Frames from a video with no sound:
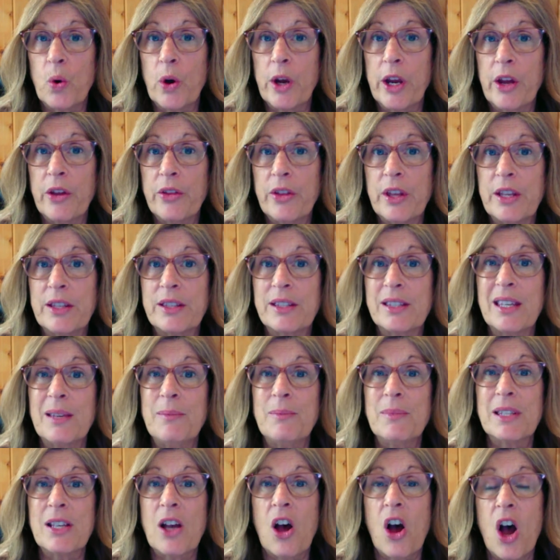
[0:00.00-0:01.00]
oil that
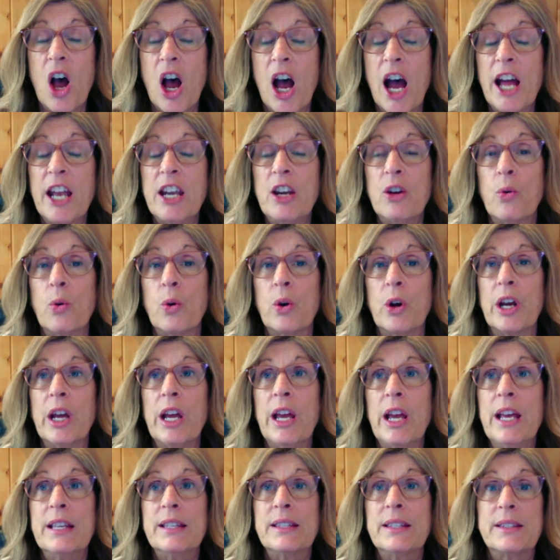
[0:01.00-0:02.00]
seems hot or
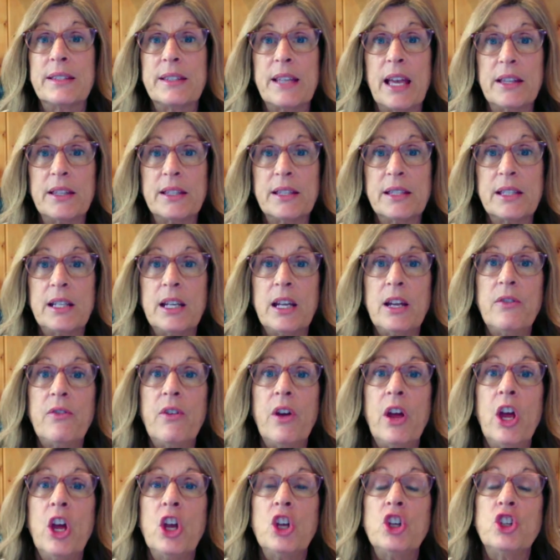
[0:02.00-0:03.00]
sensitive,